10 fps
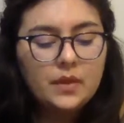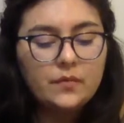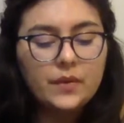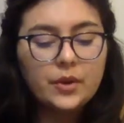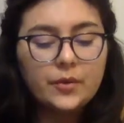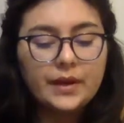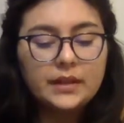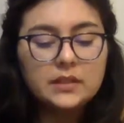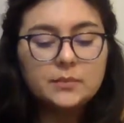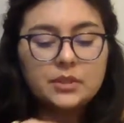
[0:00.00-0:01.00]

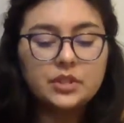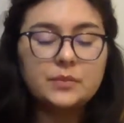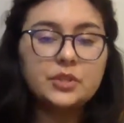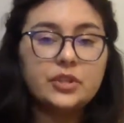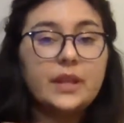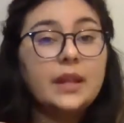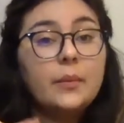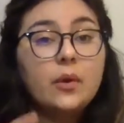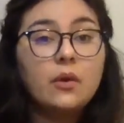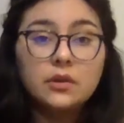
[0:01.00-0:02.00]
figurines, but just make sure that they
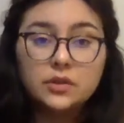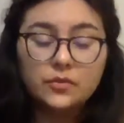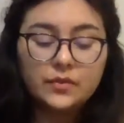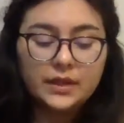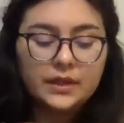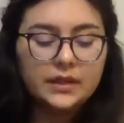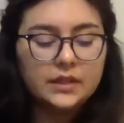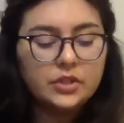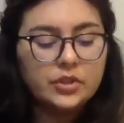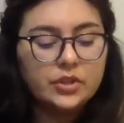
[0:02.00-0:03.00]
will also fit
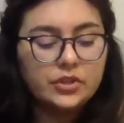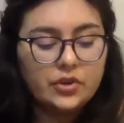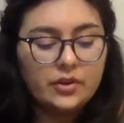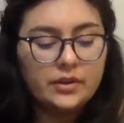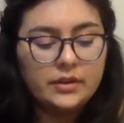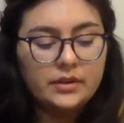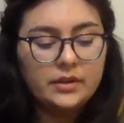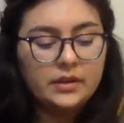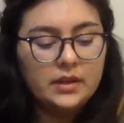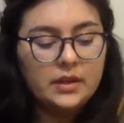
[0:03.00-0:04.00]
into your jar.
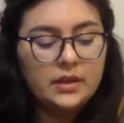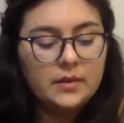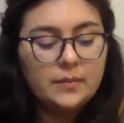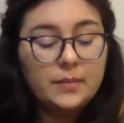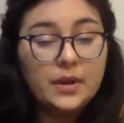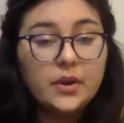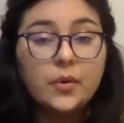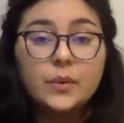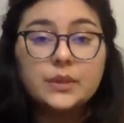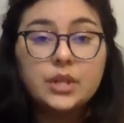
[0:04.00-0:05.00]
Bigger
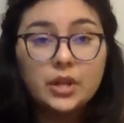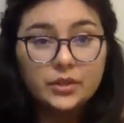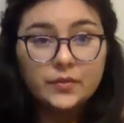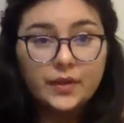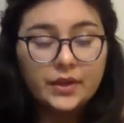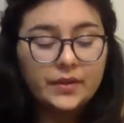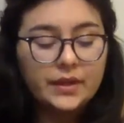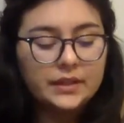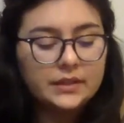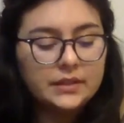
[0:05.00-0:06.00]
or taller
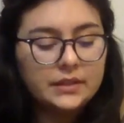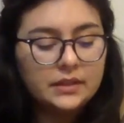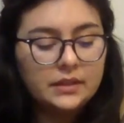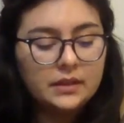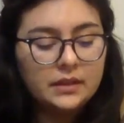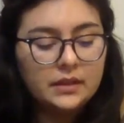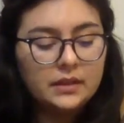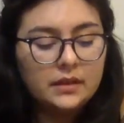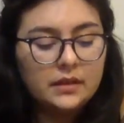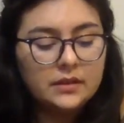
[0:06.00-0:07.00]
figurines.
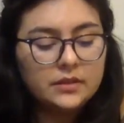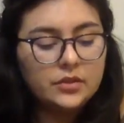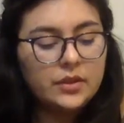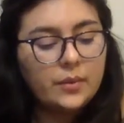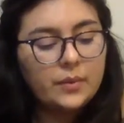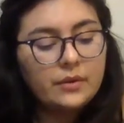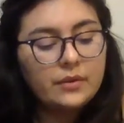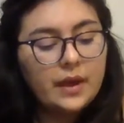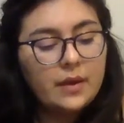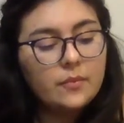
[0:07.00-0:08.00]
So there we go.
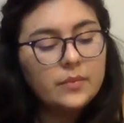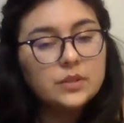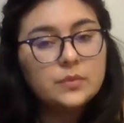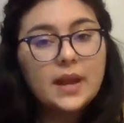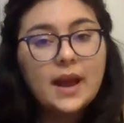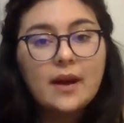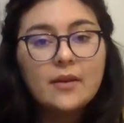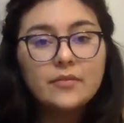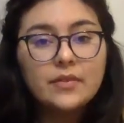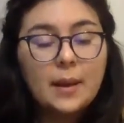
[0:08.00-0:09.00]
Once we
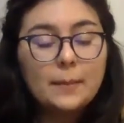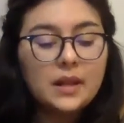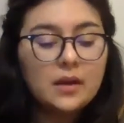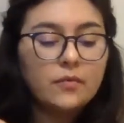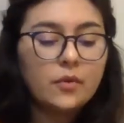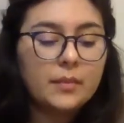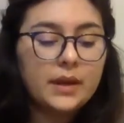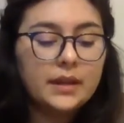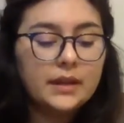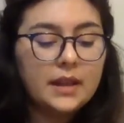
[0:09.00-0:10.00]
have that platform in,